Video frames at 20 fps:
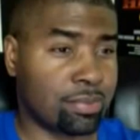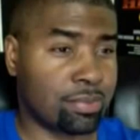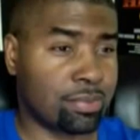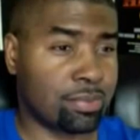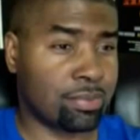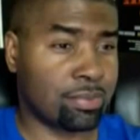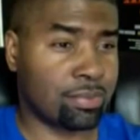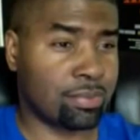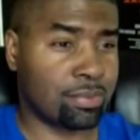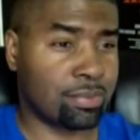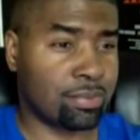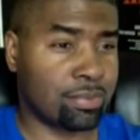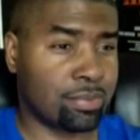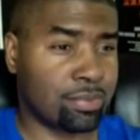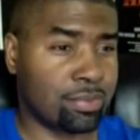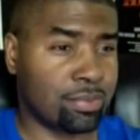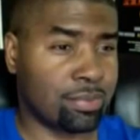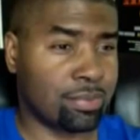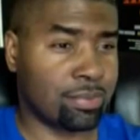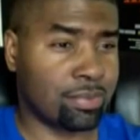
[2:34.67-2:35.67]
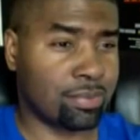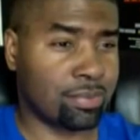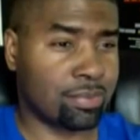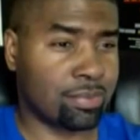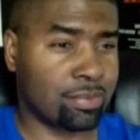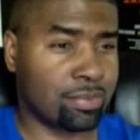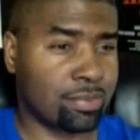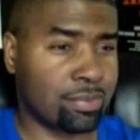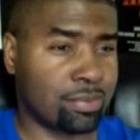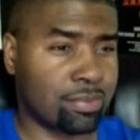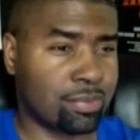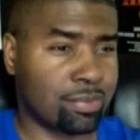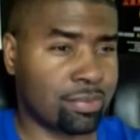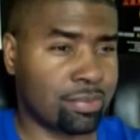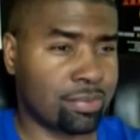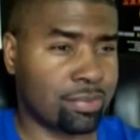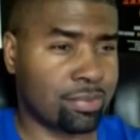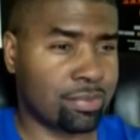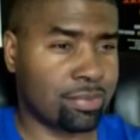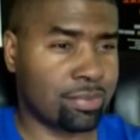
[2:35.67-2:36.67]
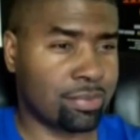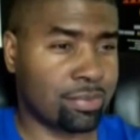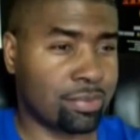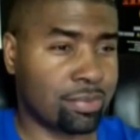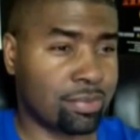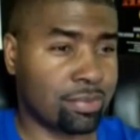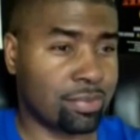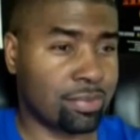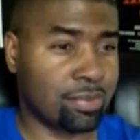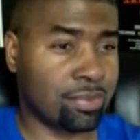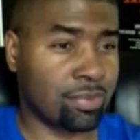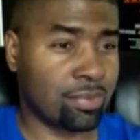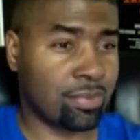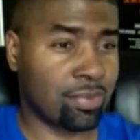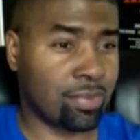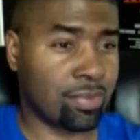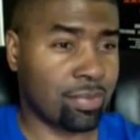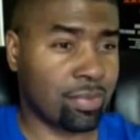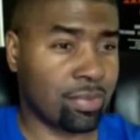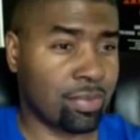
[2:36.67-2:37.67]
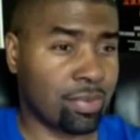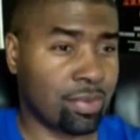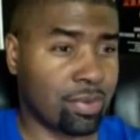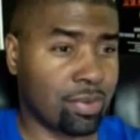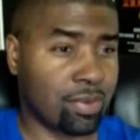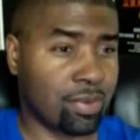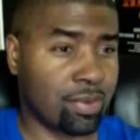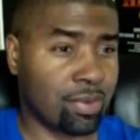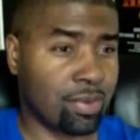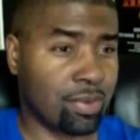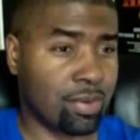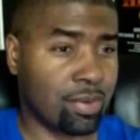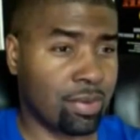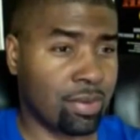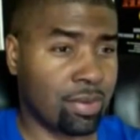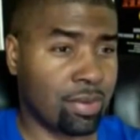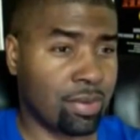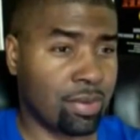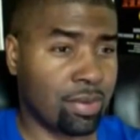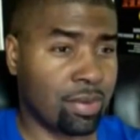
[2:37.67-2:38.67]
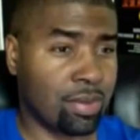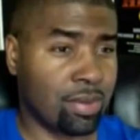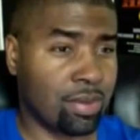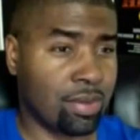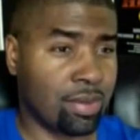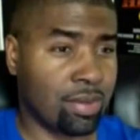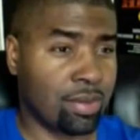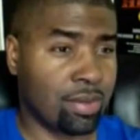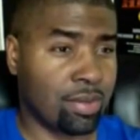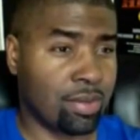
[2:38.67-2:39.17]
(silence)